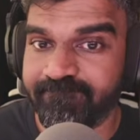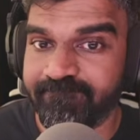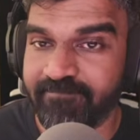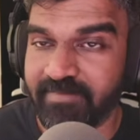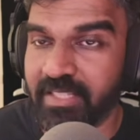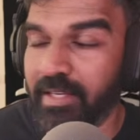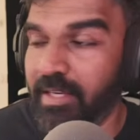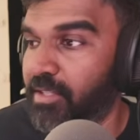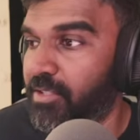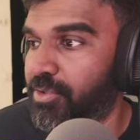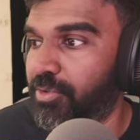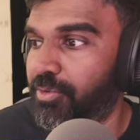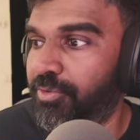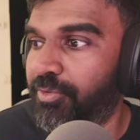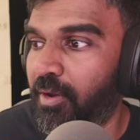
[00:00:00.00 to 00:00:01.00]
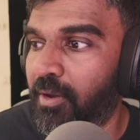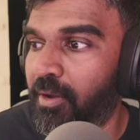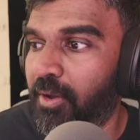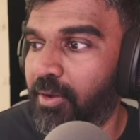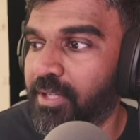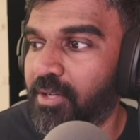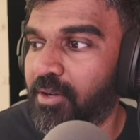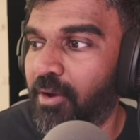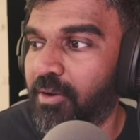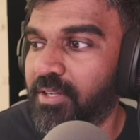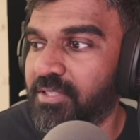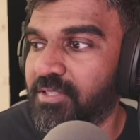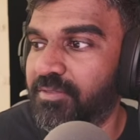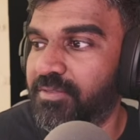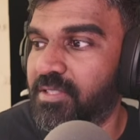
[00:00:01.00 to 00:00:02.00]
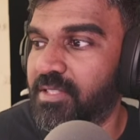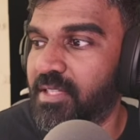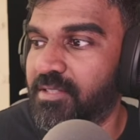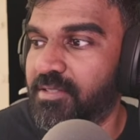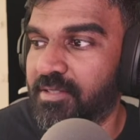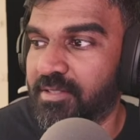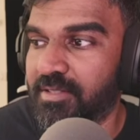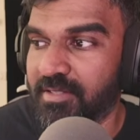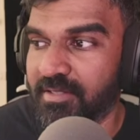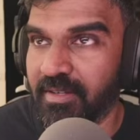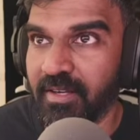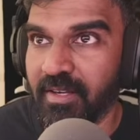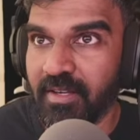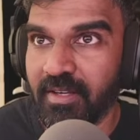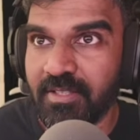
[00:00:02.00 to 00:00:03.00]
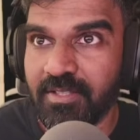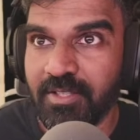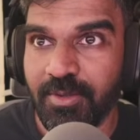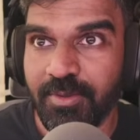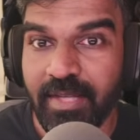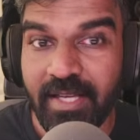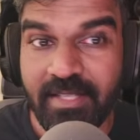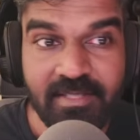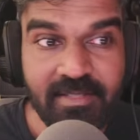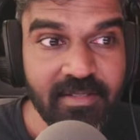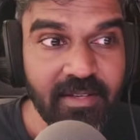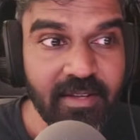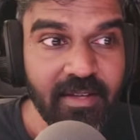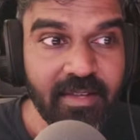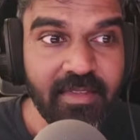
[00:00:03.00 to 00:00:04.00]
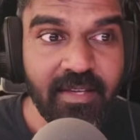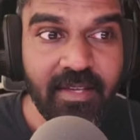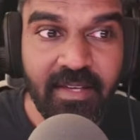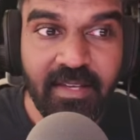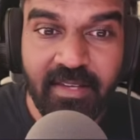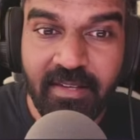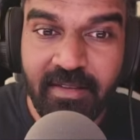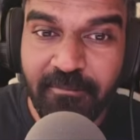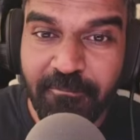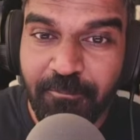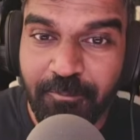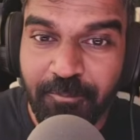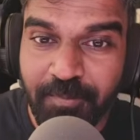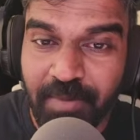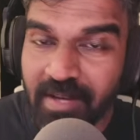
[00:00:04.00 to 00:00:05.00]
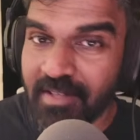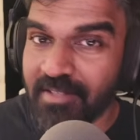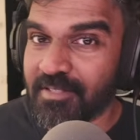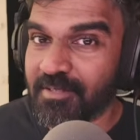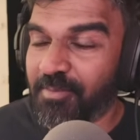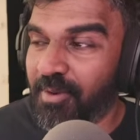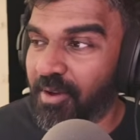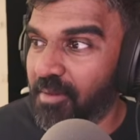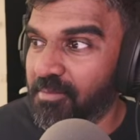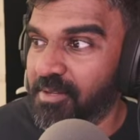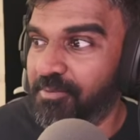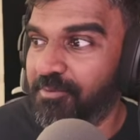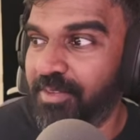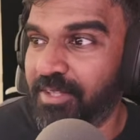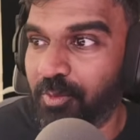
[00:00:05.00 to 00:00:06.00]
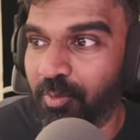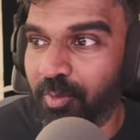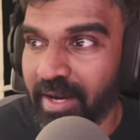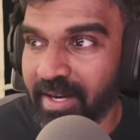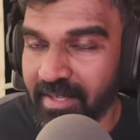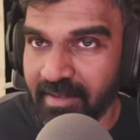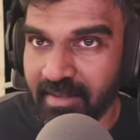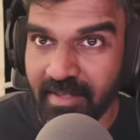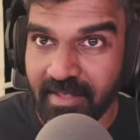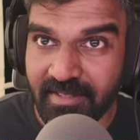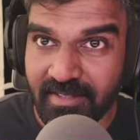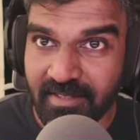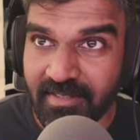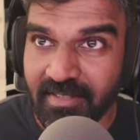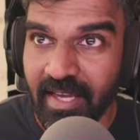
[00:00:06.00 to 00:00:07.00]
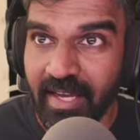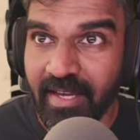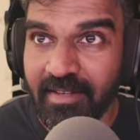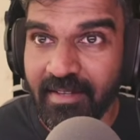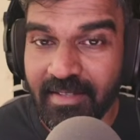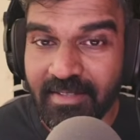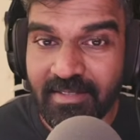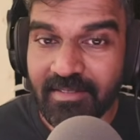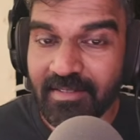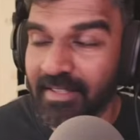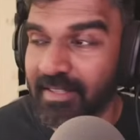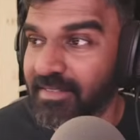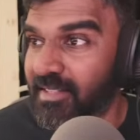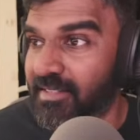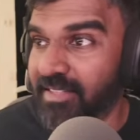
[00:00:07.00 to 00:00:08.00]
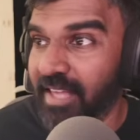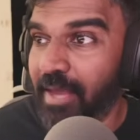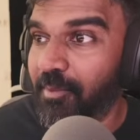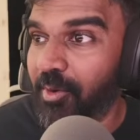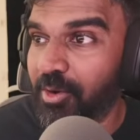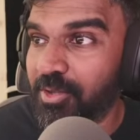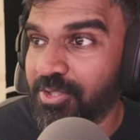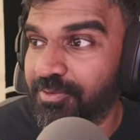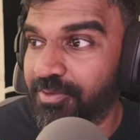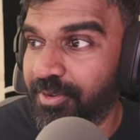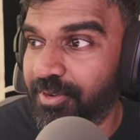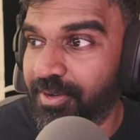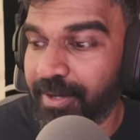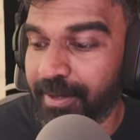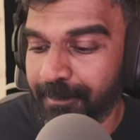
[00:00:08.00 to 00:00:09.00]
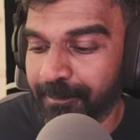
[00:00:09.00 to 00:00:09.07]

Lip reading: thing to fall on the corners of the sensors. So that's the biggest problem with the wide angle lenses. And it's the same goes for